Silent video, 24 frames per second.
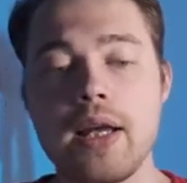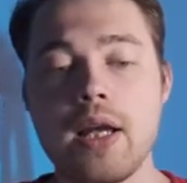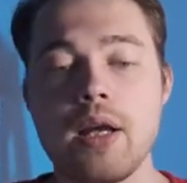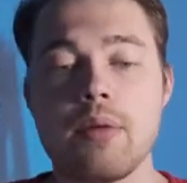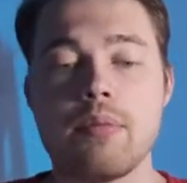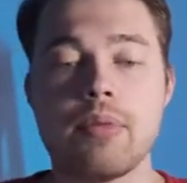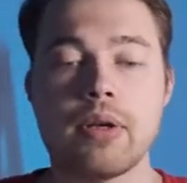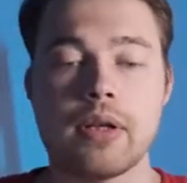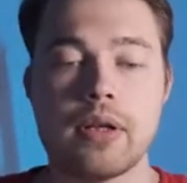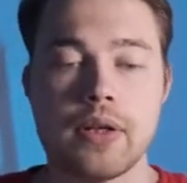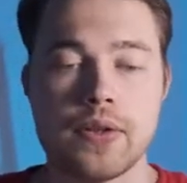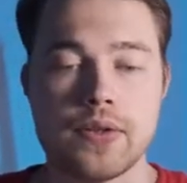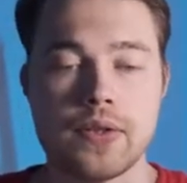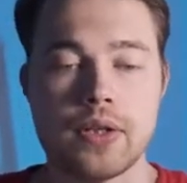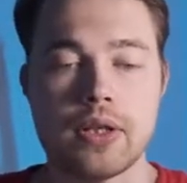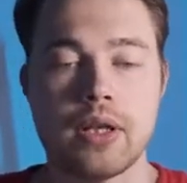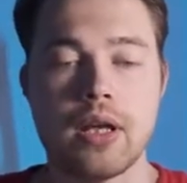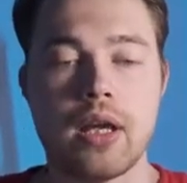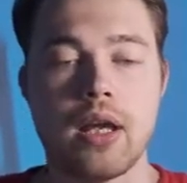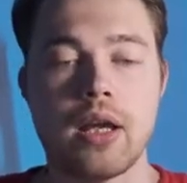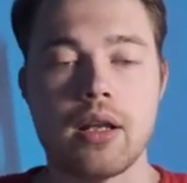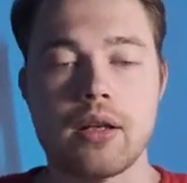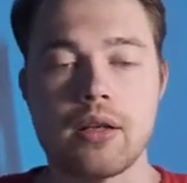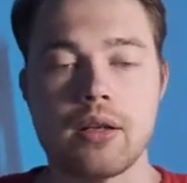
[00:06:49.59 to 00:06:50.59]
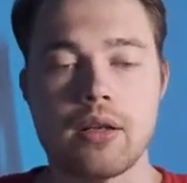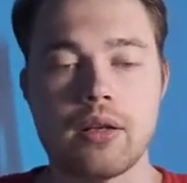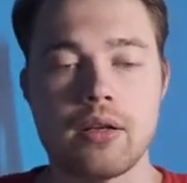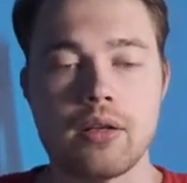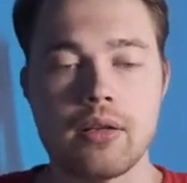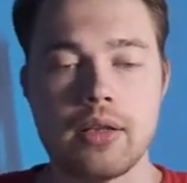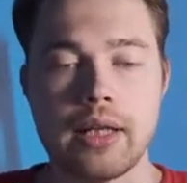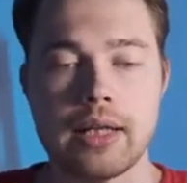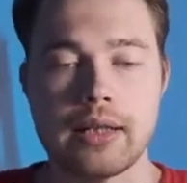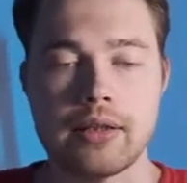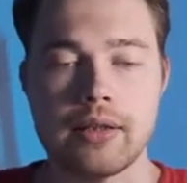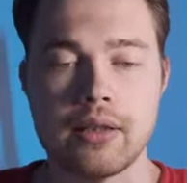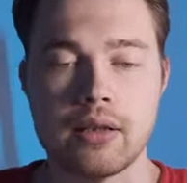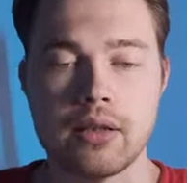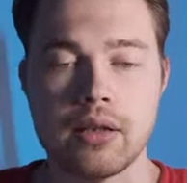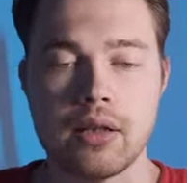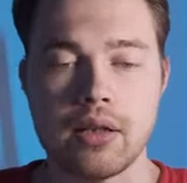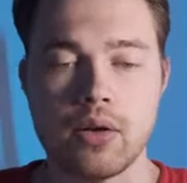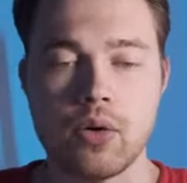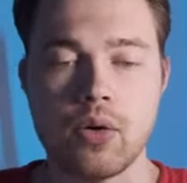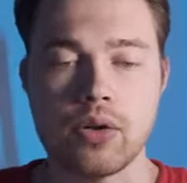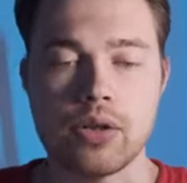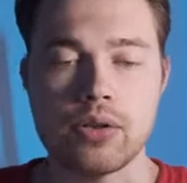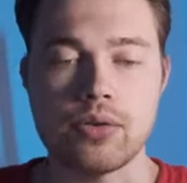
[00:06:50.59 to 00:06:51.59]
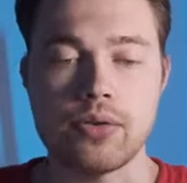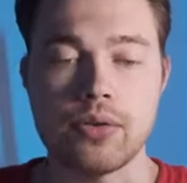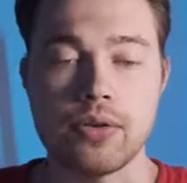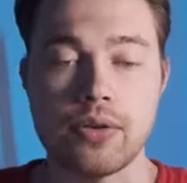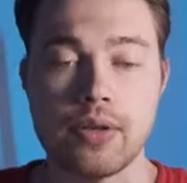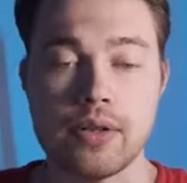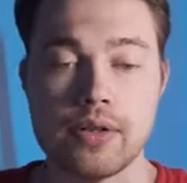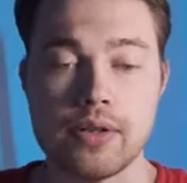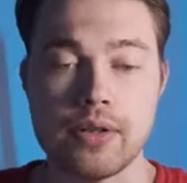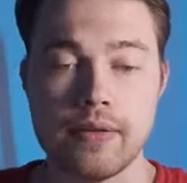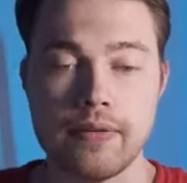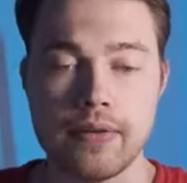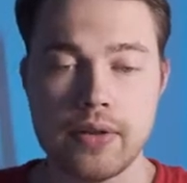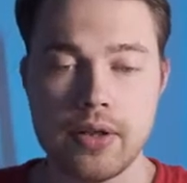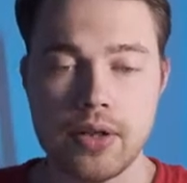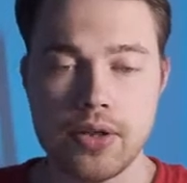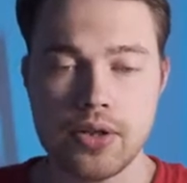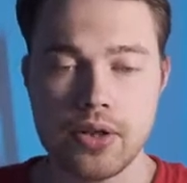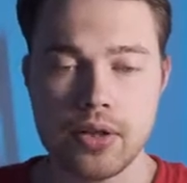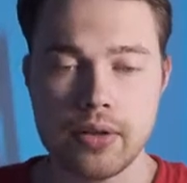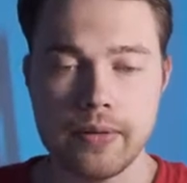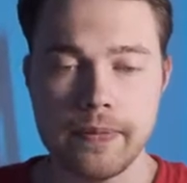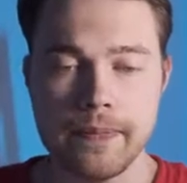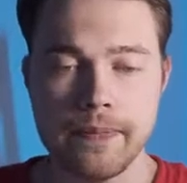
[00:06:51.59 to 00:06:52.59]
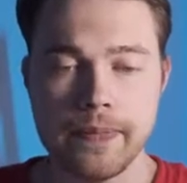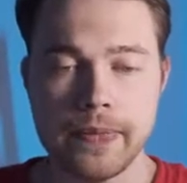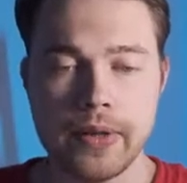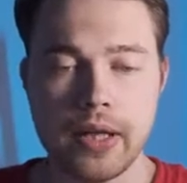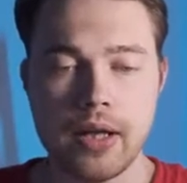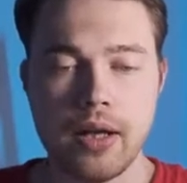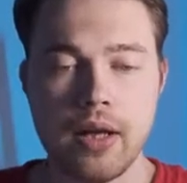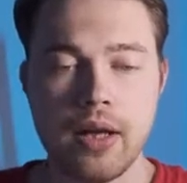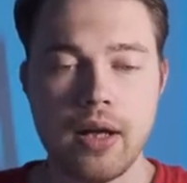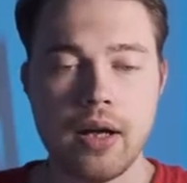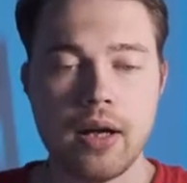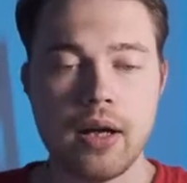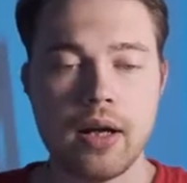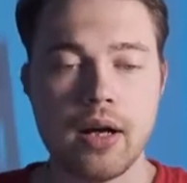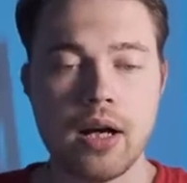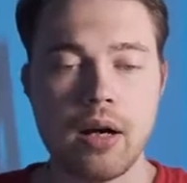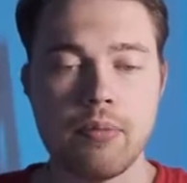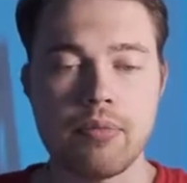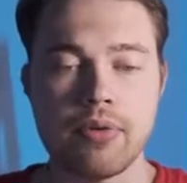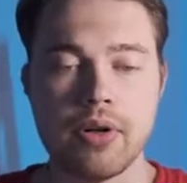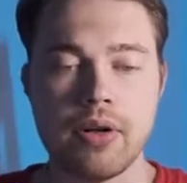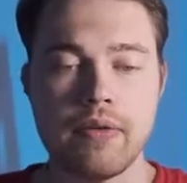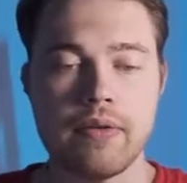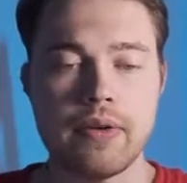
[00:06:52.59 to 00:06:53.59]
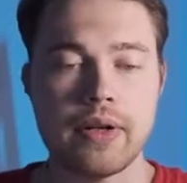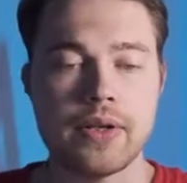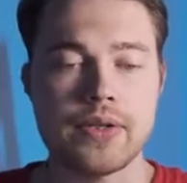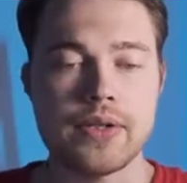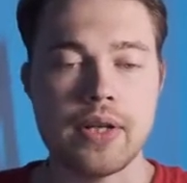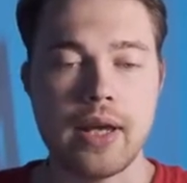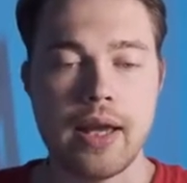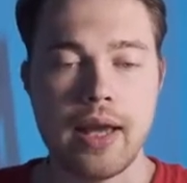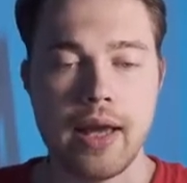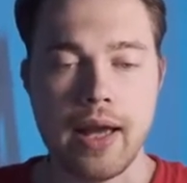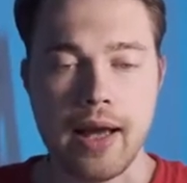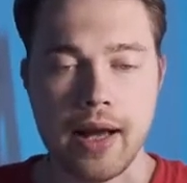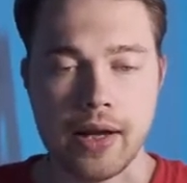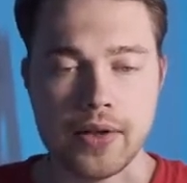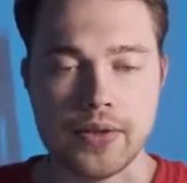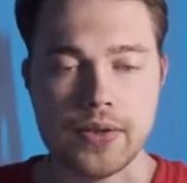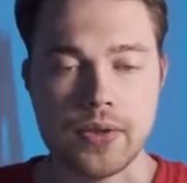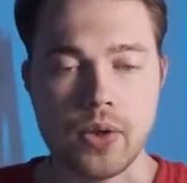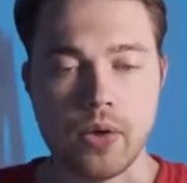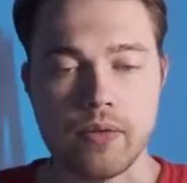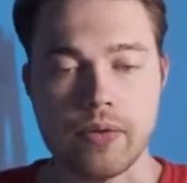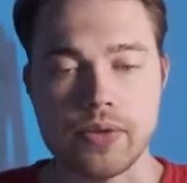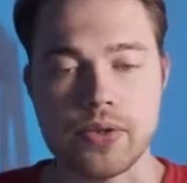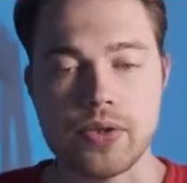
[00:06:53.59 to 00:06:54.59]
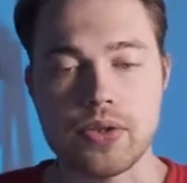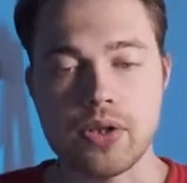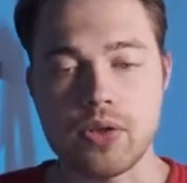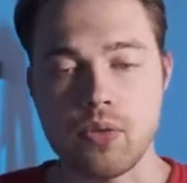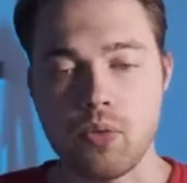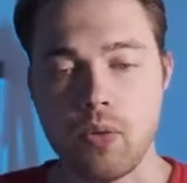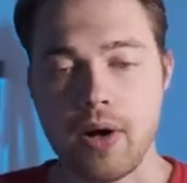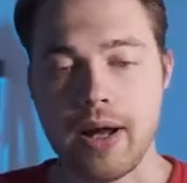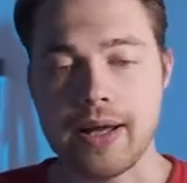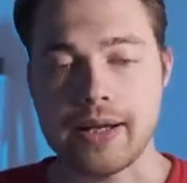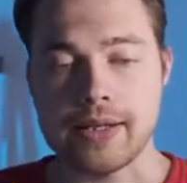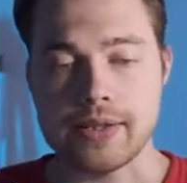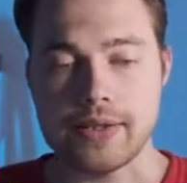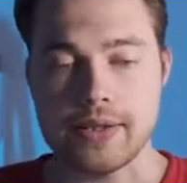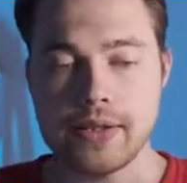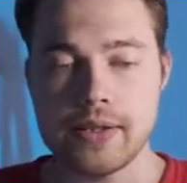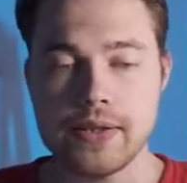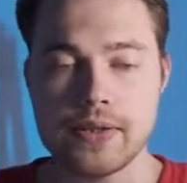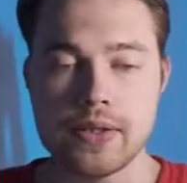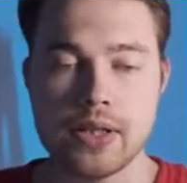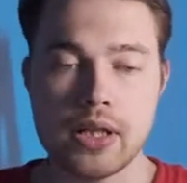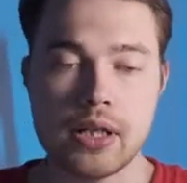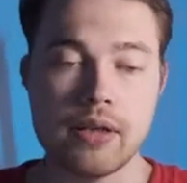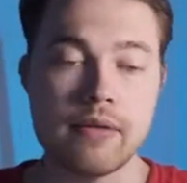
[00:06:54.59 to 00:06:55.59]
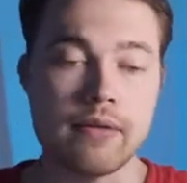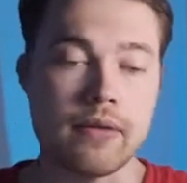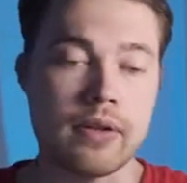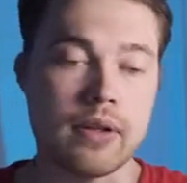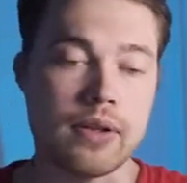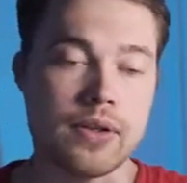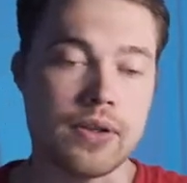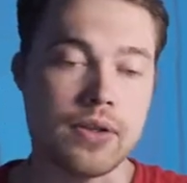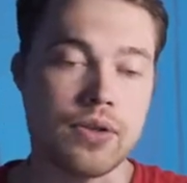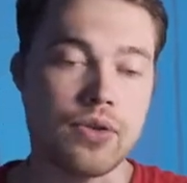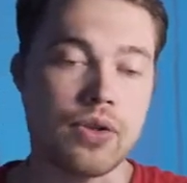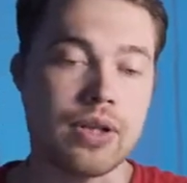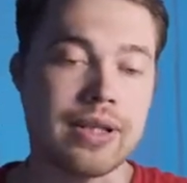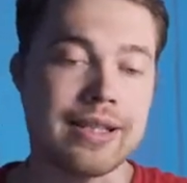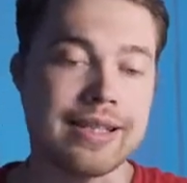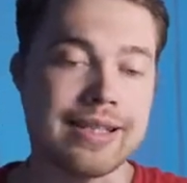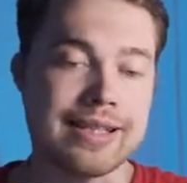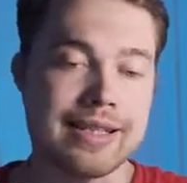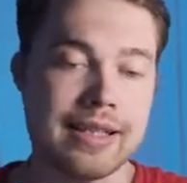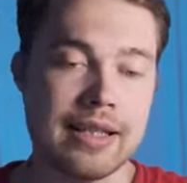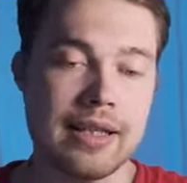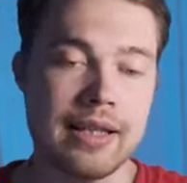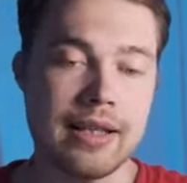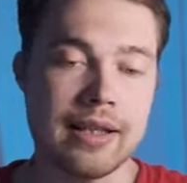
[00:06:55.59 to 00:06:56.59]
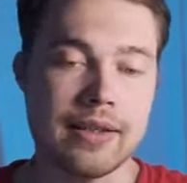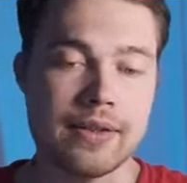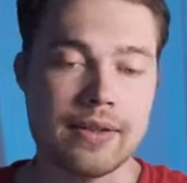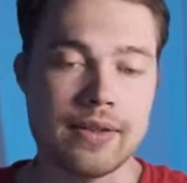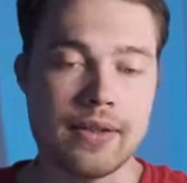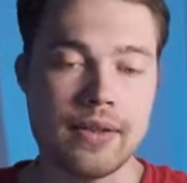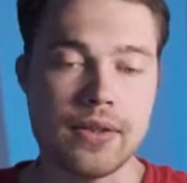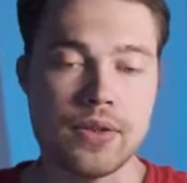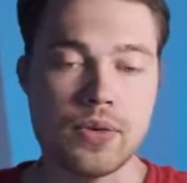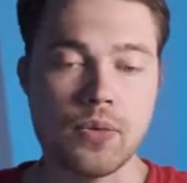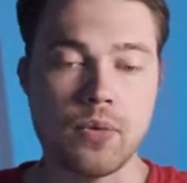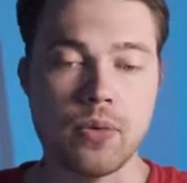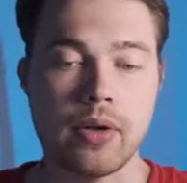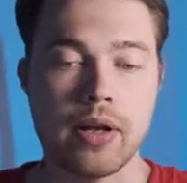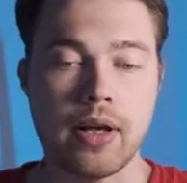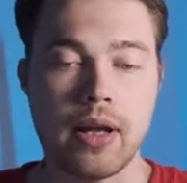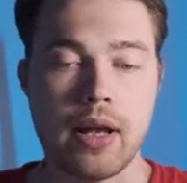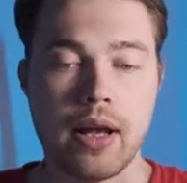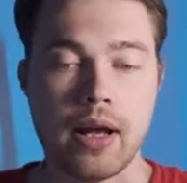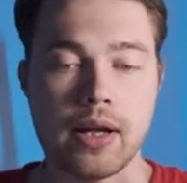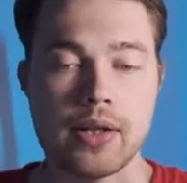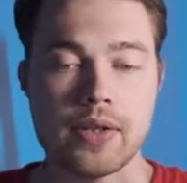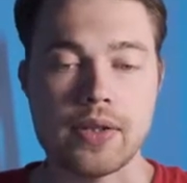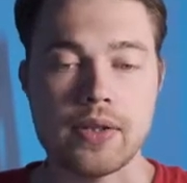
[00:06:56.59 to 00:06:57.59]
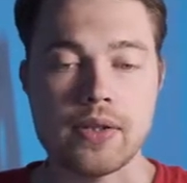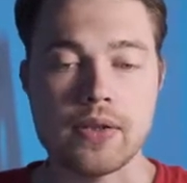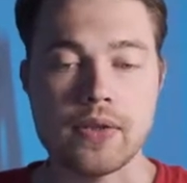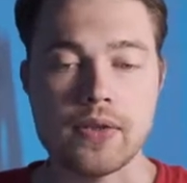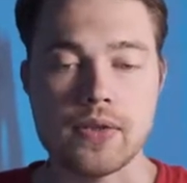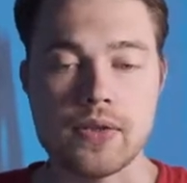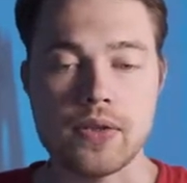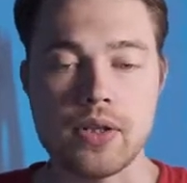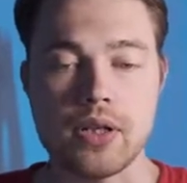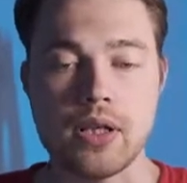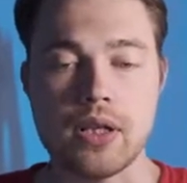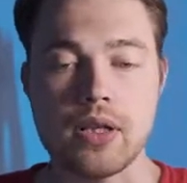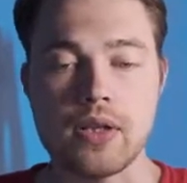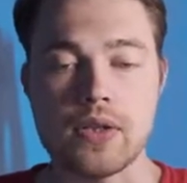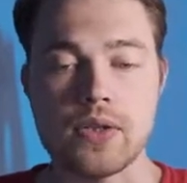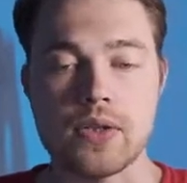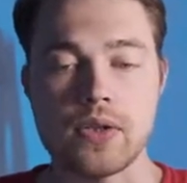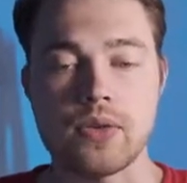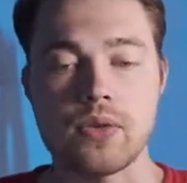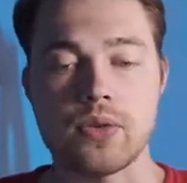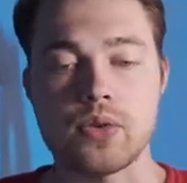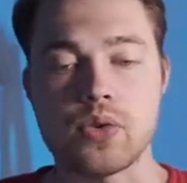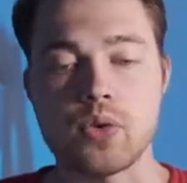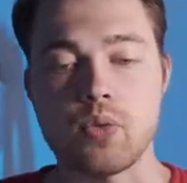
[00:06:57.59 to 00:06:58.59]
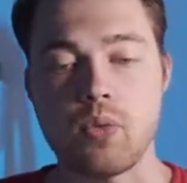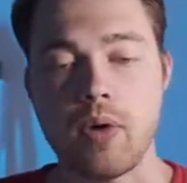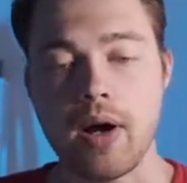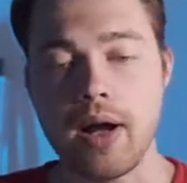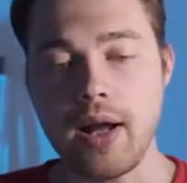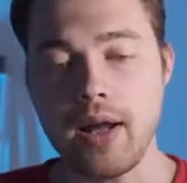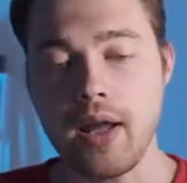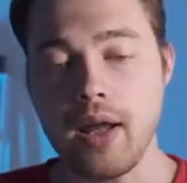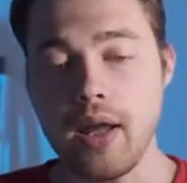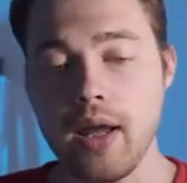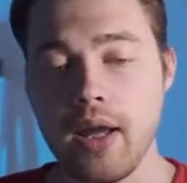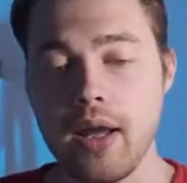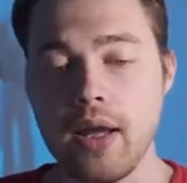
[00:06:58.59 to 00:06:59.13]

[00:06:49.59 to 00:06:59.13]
Because again, like according to this definition, prefix x over string y exists if the string z exists where z is equal to y.